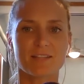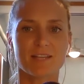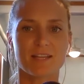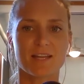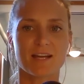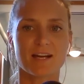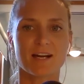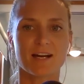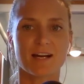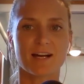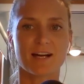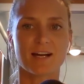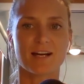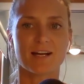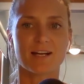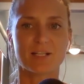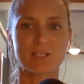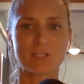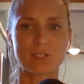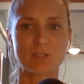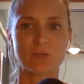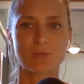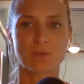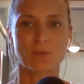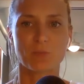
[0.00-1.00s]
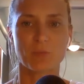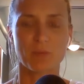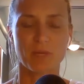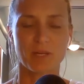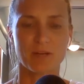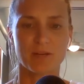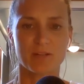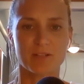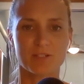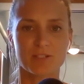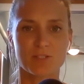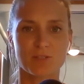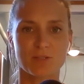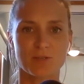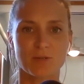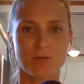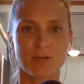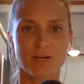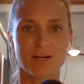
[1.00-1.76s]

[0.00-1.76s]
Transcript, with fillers: there are a lot more parents who